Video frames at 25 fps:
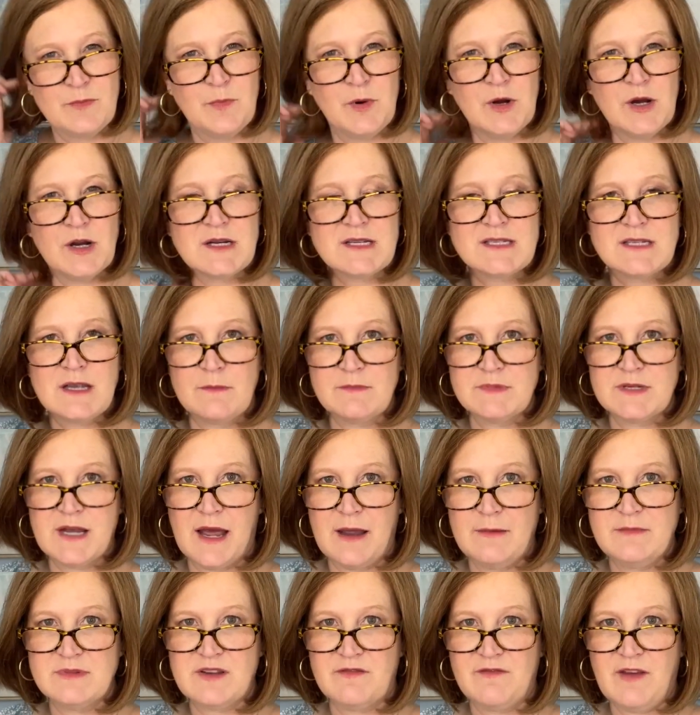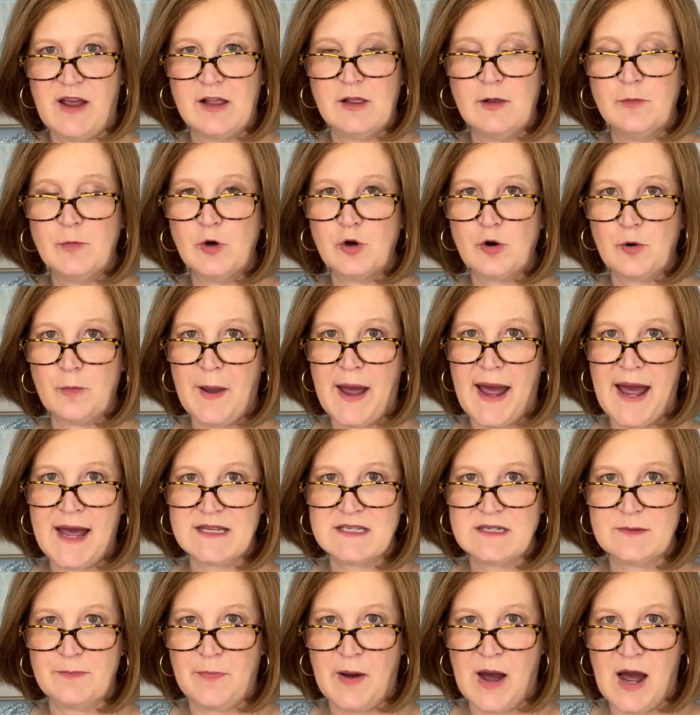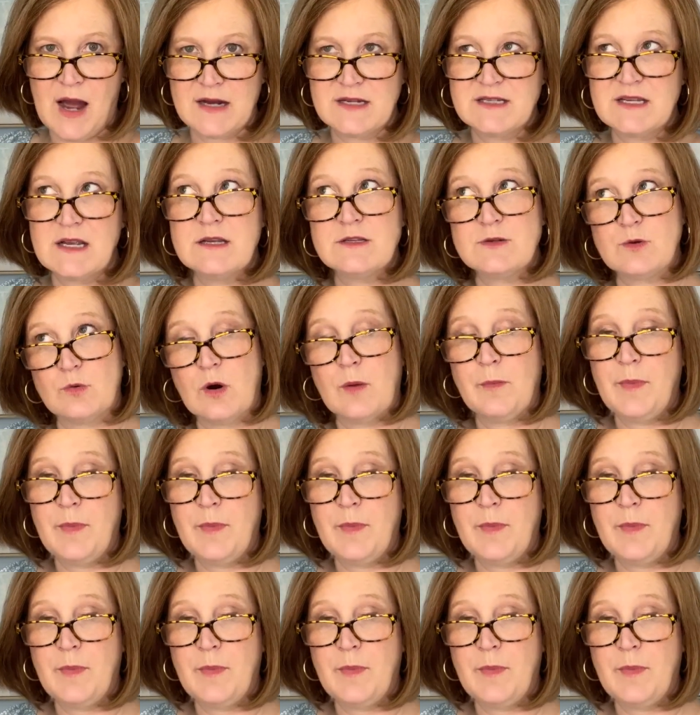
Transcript: books sometimes available, or past boxes or